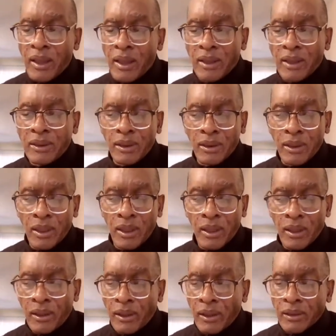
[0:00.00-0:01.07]

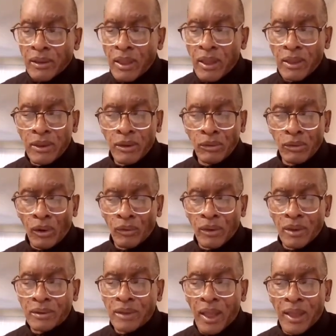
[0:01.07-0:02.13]
And, and you know
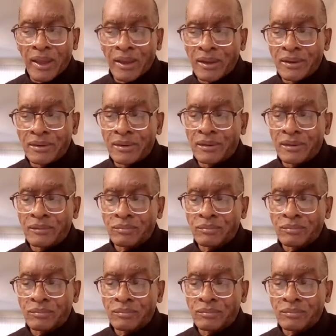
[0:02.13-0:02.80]
the day